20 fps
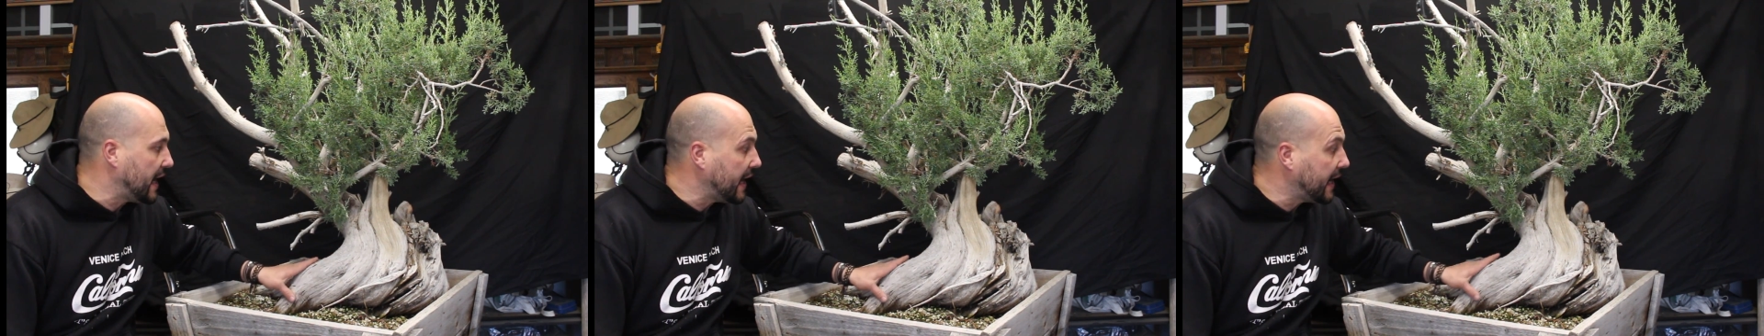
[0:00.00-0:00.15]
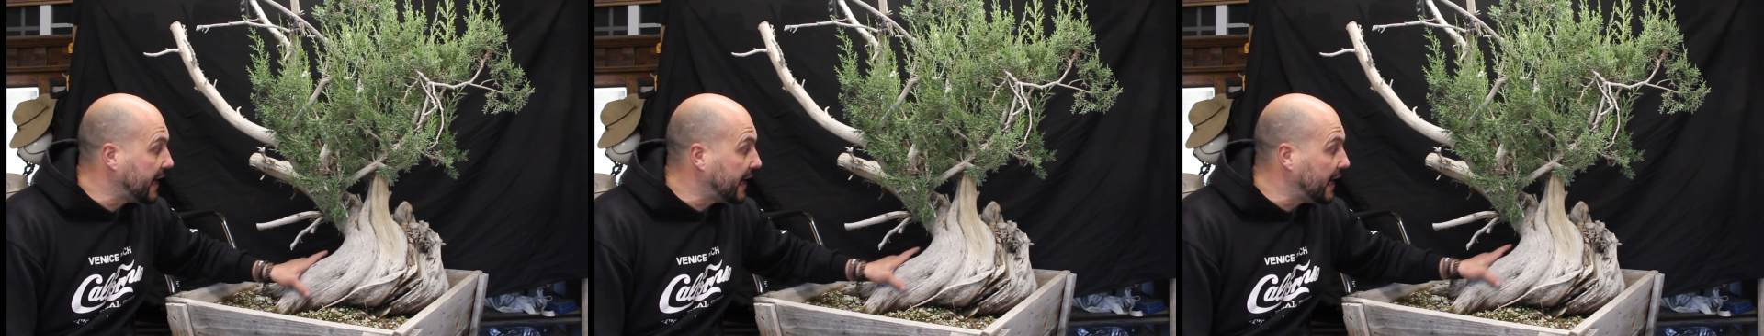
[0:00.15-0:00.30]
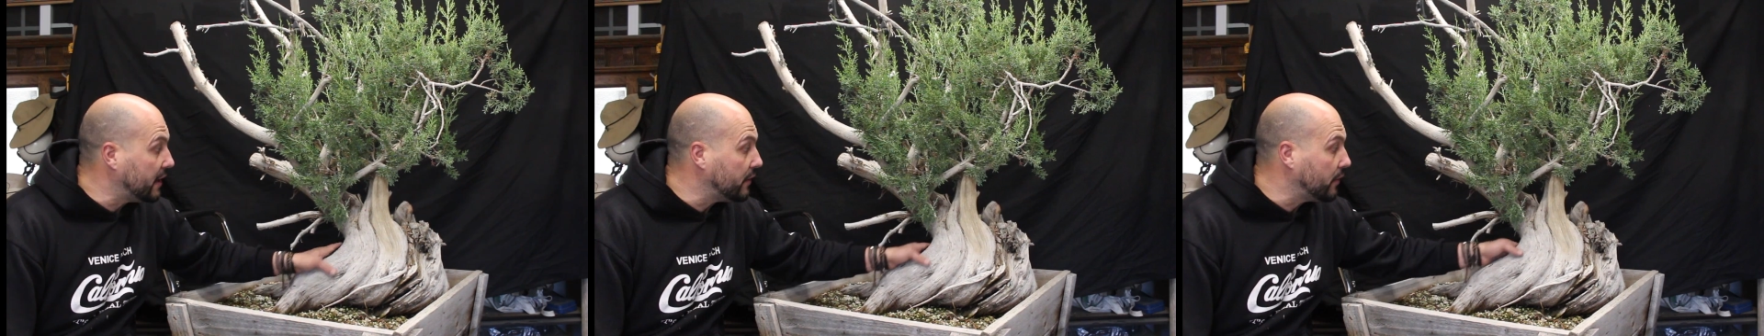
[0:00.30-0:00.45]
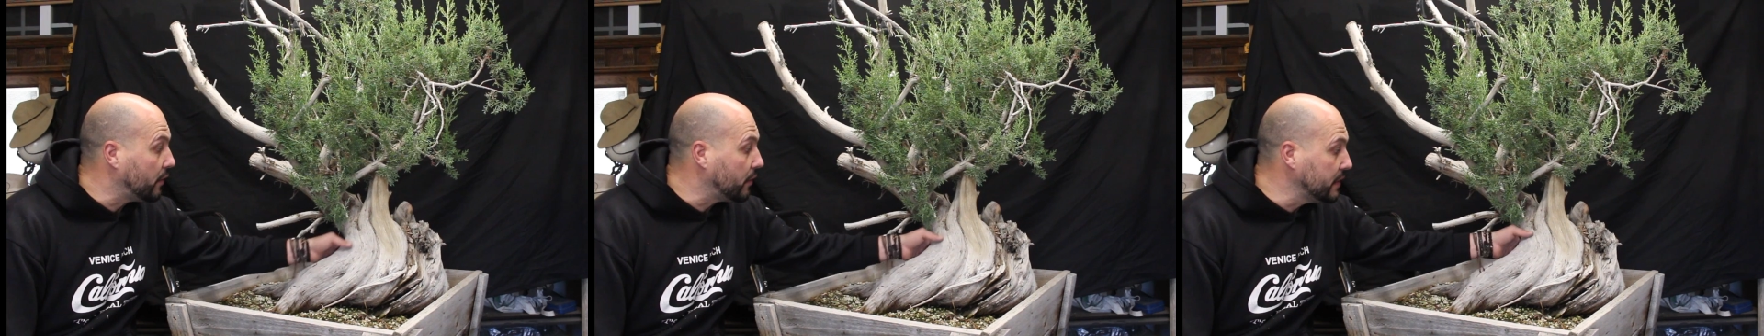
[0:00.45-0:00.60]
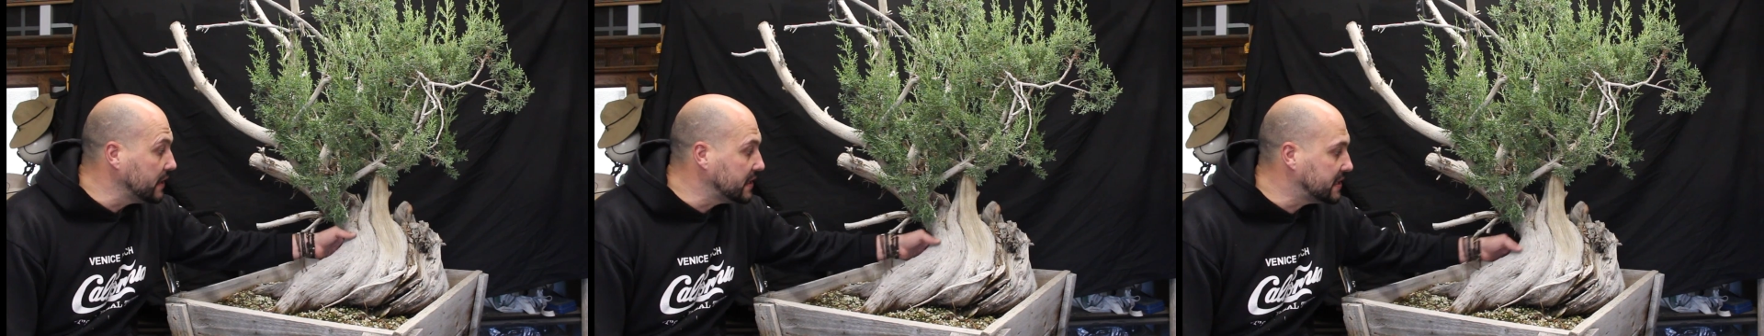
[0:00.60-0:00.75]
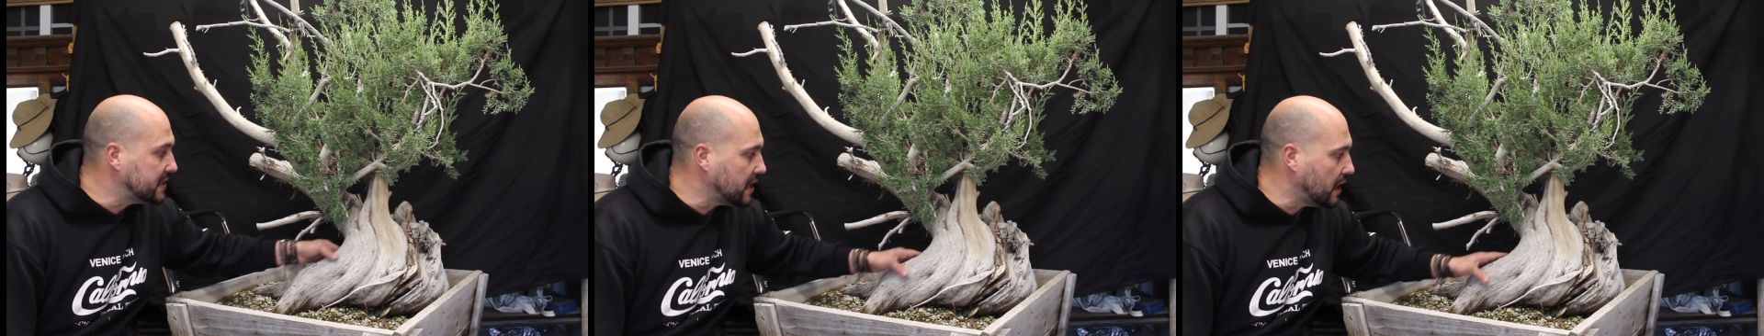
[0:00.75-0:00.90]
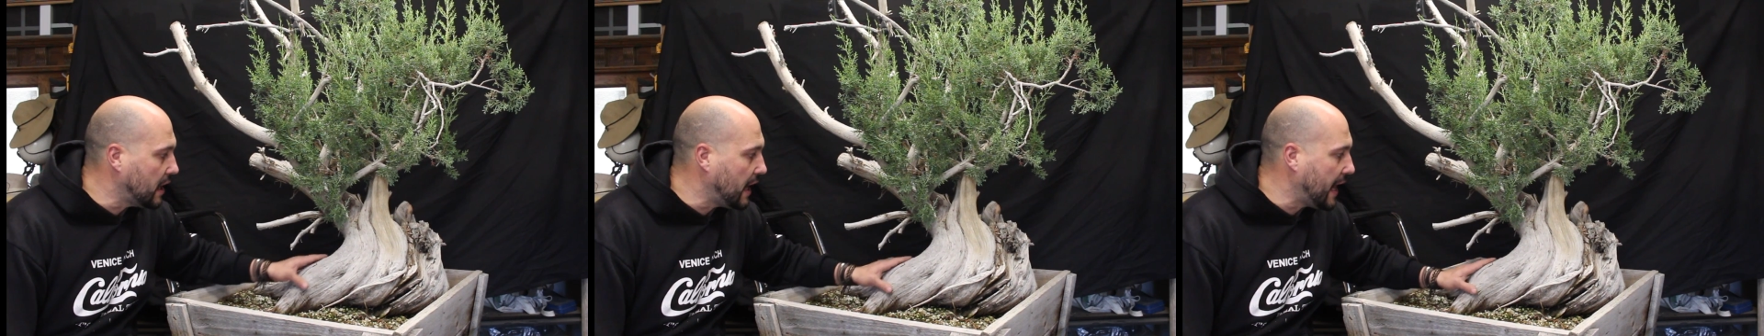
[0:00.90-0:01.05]
I can
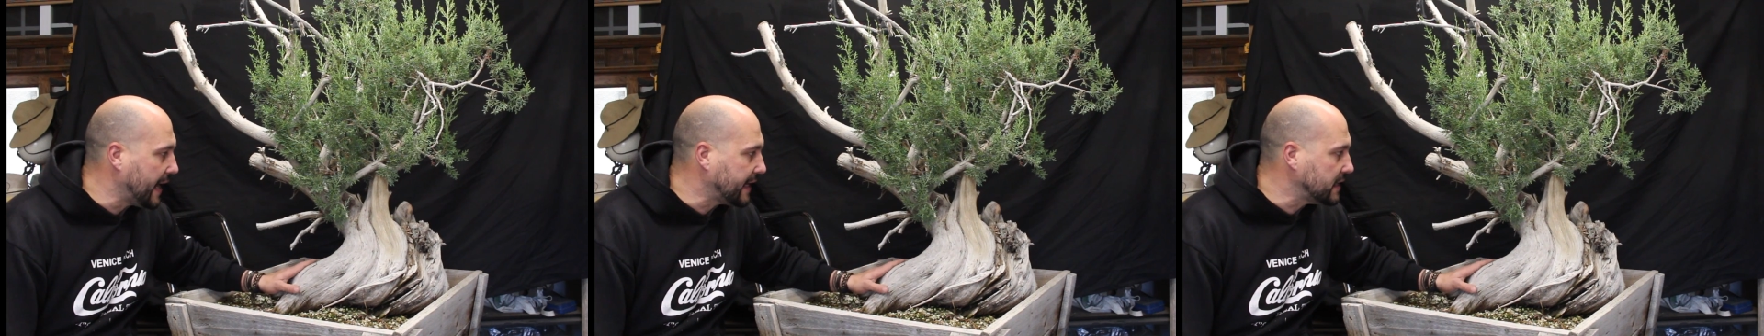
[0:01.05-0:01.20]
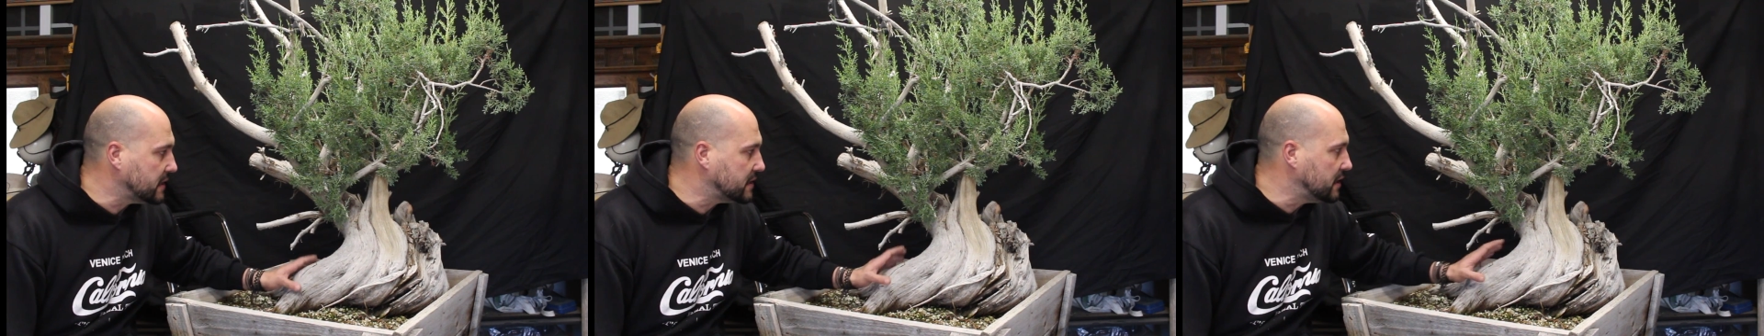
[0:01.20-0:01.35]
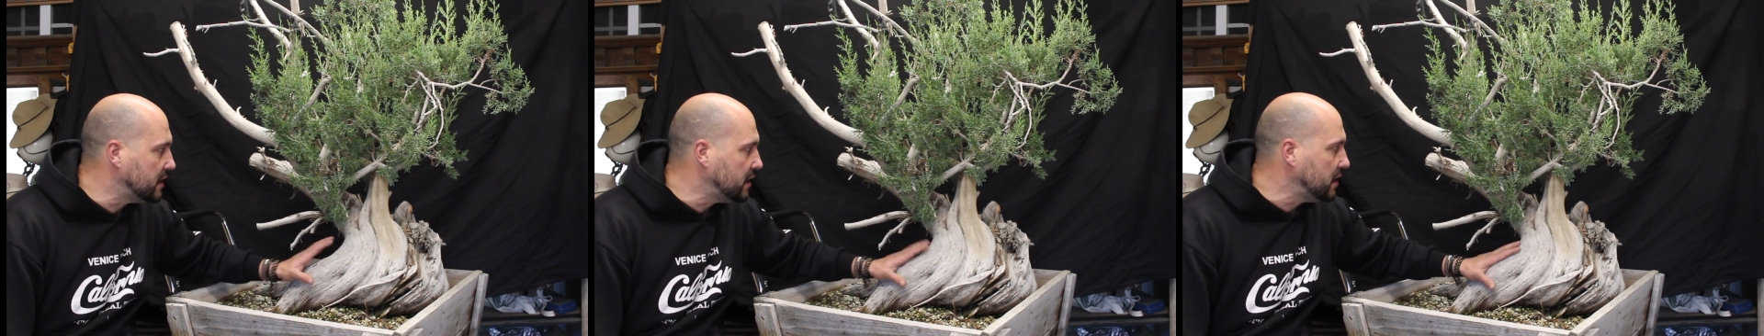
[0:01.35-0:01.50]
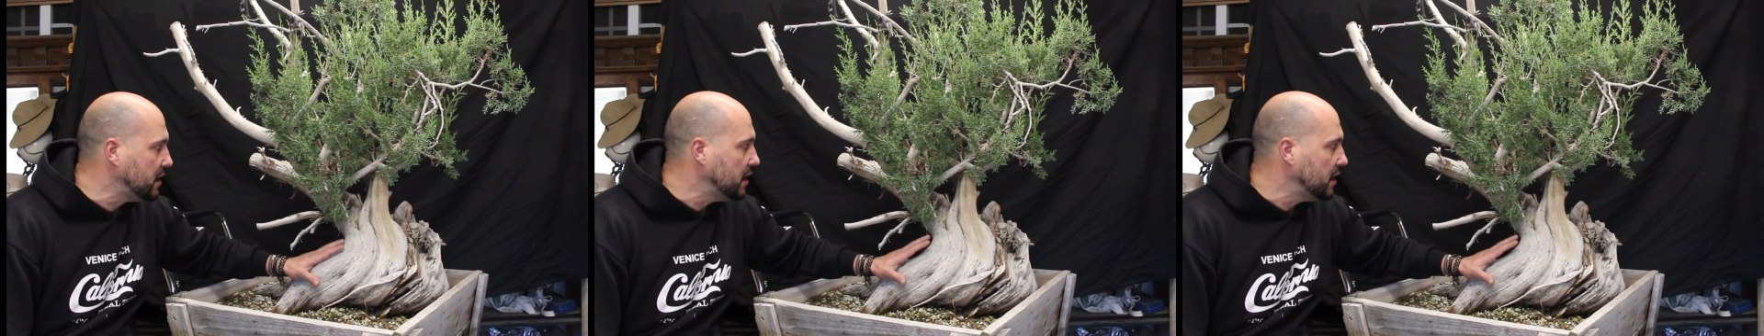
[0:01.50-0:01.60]
reselect,